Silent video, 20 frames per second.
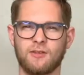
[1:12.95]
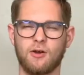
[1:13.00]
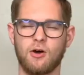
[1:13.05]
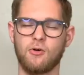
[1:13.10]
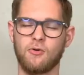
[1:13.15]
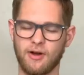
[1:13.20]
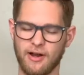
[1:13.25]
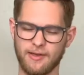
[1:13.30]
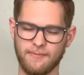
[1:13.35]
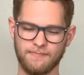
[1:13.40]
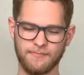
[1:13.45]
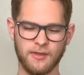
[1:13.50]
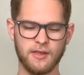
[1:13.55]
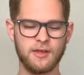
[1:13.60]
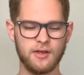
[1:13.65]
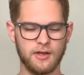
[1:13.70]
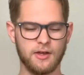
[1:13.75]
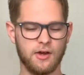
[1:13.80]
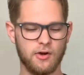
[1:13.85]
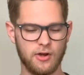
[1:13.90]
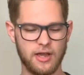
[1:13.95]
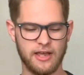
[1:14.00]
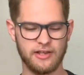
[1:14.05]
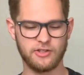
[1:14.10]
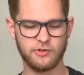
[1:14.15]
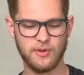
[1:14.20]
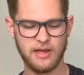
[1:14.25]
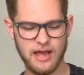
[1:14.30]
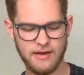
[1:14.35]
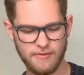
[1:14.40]
All right, okay,
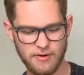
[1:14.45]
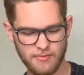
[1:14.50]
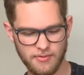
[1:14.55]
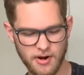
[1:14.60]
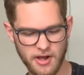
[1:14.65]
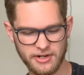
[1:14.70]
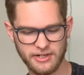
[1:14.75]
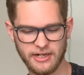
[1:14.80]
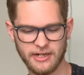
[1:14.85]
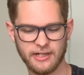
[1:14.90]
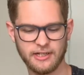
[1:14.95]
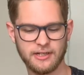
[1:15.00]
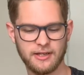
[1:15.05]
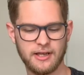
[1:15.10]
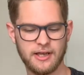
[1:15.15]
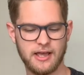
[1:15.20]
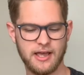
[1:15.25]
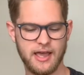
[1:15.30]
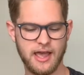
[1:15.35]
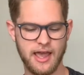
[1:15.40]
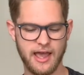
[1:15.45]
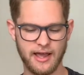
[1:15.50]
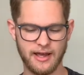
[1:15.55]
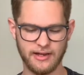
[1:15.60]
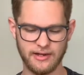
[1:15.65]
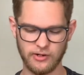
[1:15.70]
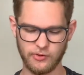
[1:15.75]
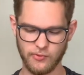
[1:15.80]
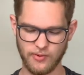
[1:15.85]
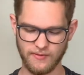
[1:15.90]
so we have our project
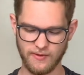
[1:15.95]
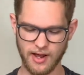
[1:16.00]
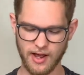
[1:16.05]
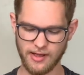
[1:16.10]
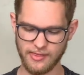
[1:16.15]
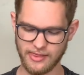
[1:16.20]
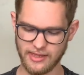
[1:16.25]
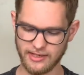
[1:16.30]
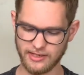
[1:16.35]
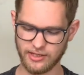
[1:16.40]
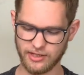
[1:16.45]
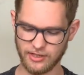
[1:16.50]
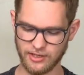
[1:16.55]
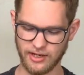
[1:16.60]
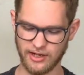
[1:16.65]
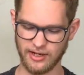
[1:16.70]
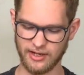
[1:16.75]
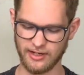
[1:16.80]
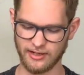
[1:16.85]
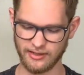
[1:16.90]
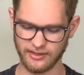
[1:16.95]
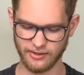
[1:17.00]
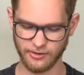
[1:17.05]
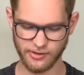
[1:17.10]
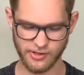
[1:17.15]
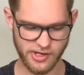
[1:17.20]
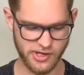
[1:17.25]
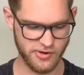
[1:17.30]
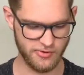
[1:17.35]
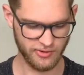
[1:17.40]
and we've got this little
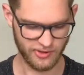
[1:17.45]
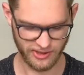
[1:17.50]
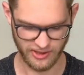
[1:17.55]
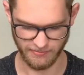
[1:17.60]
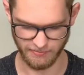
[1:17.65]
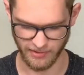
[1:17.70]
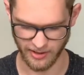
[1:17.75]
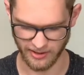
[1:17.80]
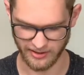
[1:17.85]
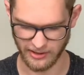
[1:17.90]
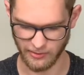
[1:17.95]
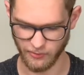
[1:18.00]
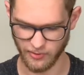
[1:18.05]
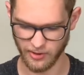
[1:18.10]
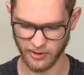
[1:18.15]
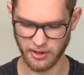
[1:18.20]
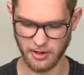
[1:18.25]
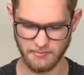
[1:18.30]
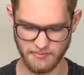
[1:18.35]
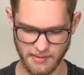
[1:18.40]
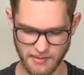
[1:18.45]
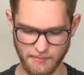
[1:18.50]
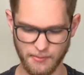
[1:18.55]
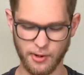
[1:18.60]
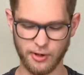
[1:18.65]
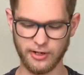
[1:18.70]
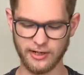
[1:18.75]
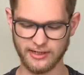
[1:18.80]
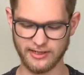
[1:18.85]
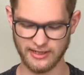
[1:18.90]
cute chipmunk that we're going to be
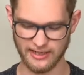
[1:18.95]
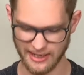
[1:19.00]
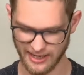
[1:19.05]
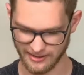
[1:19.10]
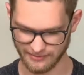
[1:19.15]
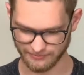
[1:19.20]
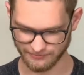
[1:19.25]
burning today.